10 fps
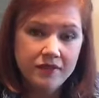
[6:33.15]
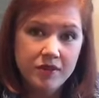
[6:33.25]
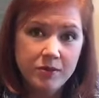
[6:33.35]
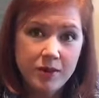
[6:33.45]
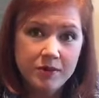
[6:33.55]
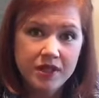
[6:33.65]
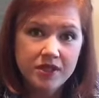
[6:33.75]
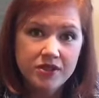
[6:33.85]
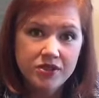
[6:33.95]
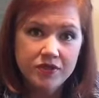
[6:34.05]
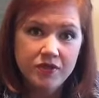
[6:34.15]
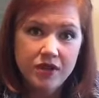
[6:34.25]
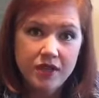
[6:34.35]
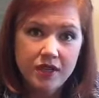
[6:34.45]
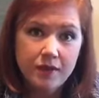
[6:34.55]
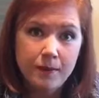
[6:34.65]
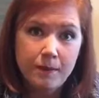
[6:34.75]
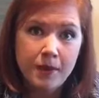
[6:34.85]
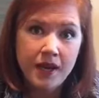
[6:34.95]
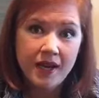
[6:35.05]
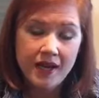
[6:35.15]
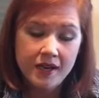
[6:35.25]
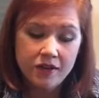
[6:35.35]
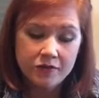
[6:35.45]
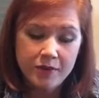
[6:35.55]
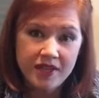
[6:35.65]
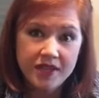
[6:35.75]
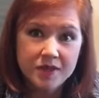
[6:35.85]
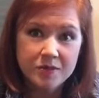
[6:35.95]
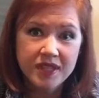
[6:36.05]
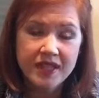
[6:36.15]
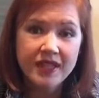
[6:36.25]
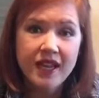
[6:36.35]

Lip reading: the pumpkin chiffon pie off my dad's plate,